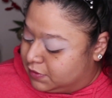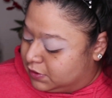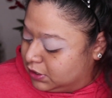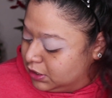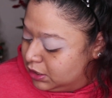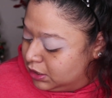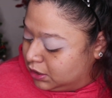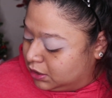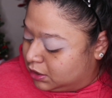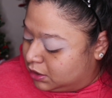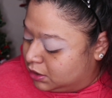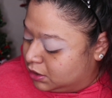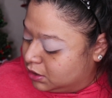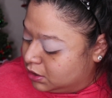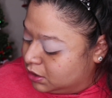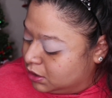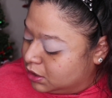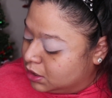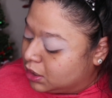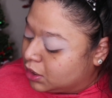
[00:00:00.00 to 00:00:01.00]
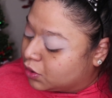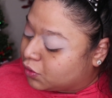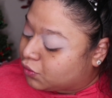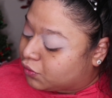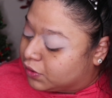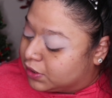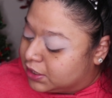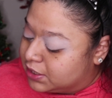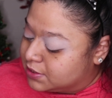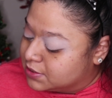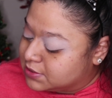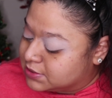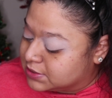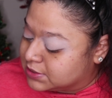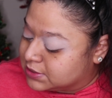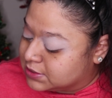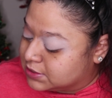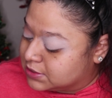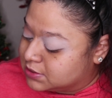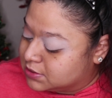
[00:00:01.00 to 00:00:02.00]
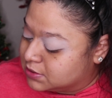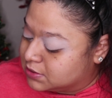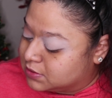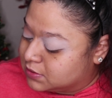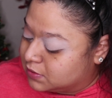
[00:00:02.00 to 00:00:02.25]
the crease.